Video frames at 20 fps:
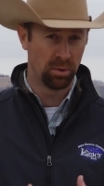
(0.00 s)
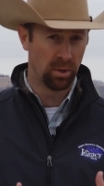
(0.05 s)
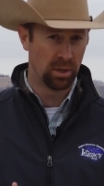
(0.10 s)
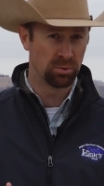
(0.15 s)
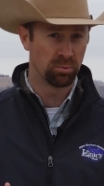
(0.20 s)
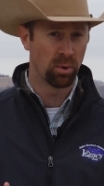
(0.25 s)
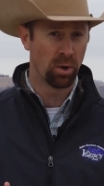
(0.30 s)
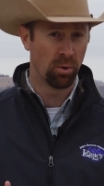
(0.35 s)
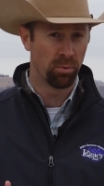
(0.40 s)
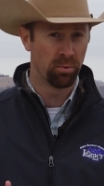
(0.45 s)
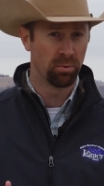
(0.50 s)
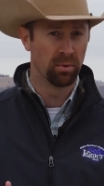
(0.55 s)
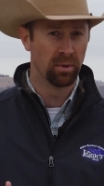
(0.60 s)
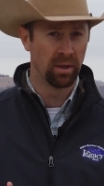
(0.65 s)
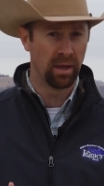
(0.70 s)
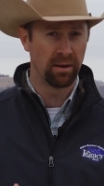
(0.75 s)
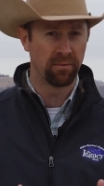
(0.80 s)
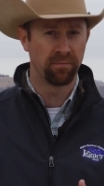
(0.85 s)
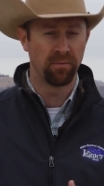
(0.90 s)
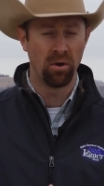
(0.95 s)
as we go through the
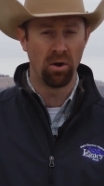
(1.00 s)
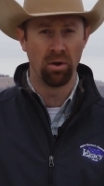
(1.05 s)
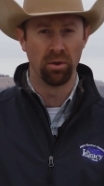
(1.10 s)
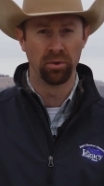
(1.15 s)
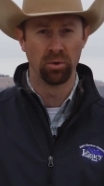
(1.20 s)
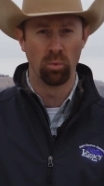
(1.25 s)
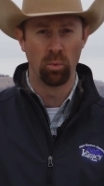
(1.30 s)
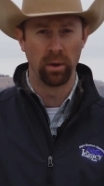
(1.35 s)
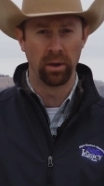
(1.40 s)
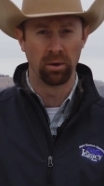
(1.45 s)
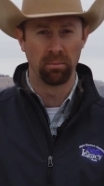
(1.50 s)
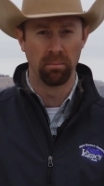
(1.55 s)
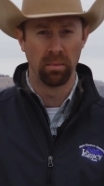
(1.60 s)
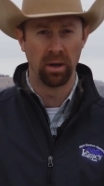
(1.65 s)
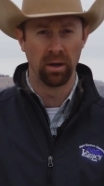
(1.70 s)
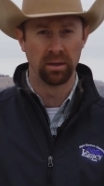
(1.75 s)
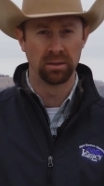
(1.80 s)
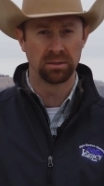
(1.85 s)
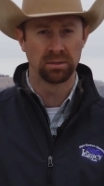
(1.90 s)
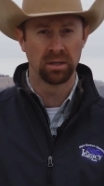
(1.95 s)
late fall and the winter
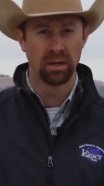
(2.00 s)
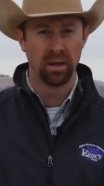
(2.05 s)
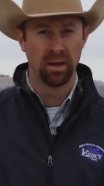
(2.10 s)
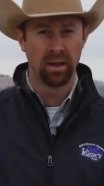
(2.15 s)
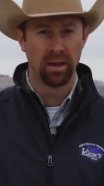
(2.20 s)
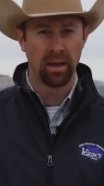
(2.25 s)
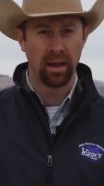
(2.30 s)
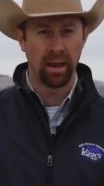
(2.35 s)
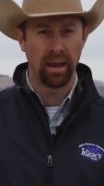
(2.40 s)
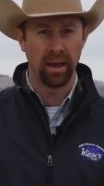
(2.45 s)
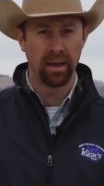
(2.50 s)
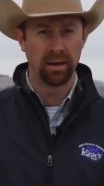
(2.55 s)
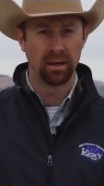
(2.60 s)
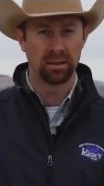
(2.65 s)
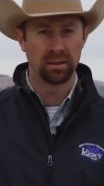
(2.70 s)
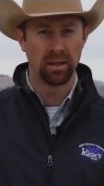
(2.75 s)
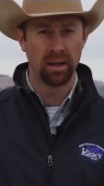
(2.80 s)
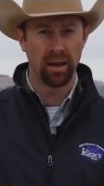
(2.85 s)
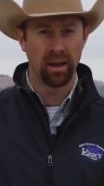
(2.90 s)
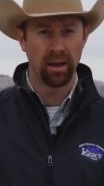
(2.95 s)
months and,
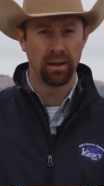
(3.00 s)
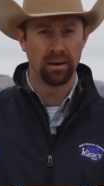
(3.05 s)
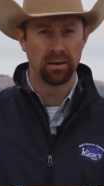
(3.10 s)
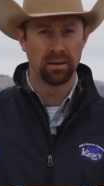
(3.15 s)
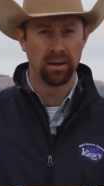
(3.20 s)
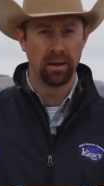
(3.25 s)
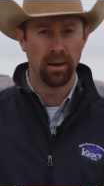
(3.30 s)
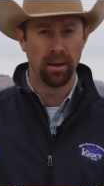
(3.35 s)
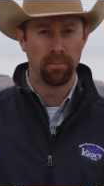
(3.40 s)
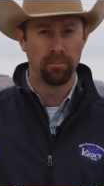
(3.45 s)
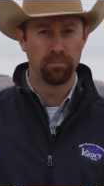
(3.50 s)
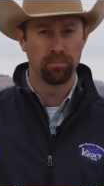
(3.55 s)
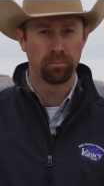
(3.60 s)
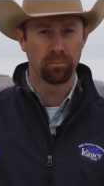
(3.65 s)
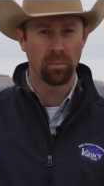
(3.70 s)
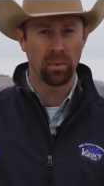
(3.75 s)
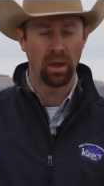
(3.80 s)
and um,